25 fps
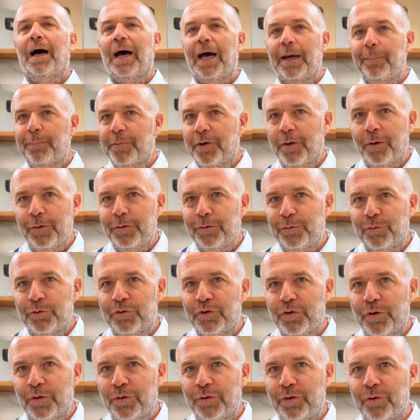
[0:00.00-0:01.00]
I'm going to
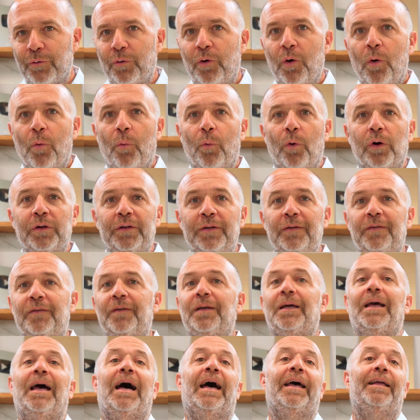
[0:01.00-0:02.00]
show you what is
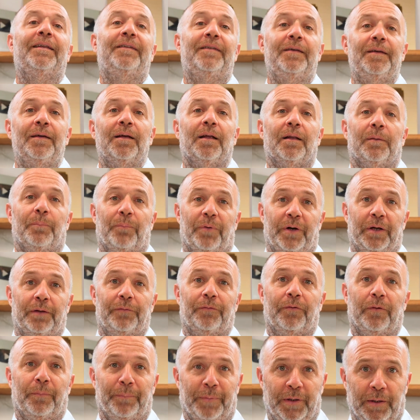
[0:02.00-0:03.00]
the ideal bread
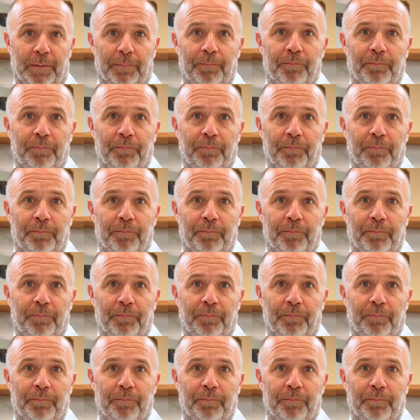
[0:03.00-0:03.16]
for me.